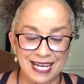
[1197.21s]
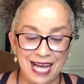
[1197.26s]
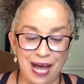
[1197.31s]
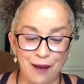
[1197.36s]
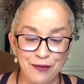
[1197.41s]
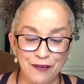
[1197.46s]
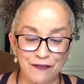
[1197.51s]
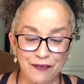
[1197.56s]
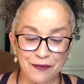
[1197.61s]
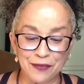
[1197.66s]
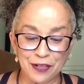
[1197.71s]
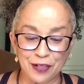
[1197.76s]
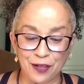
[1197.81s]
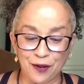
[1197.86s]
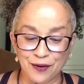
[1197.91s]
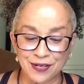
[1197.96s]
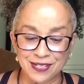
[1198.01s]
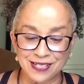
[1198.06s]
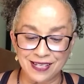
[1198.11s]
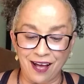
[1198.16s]
Coming from the
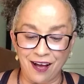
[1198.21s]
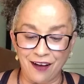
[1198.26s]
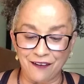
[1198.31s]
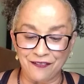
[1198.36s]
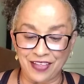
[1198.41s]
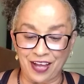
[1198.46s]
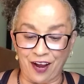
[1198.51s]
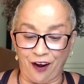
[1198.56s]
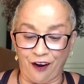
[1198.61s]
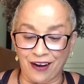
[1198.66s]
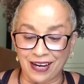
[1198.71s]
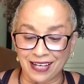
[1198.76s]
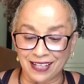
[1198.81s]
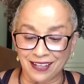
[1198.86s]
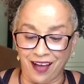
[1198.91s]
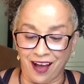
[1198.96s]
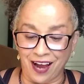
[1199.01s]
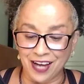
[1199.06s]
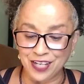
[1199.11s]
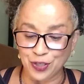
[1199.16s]
lower self, they are
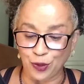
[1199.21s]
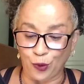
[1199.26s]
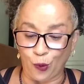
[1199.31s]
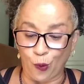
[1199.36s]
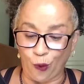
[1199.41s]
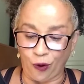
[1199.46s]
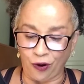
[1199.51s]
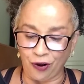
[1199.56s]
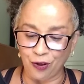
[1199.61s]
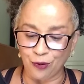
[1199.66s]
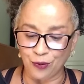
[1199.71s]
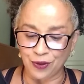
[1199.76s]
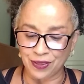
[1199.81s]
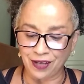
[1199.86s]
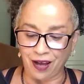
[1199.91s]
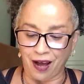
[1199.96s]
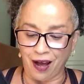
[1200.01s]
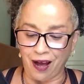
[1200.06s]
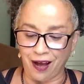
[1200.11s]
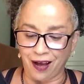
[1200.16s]
inclined to quarrel
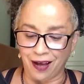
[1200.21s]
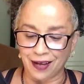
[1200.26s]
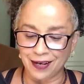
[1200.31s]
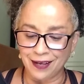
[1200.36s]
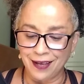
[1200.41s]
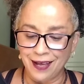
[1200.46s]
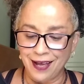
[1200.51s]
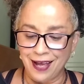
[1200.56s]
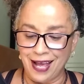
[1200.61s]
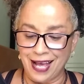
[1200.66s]
with God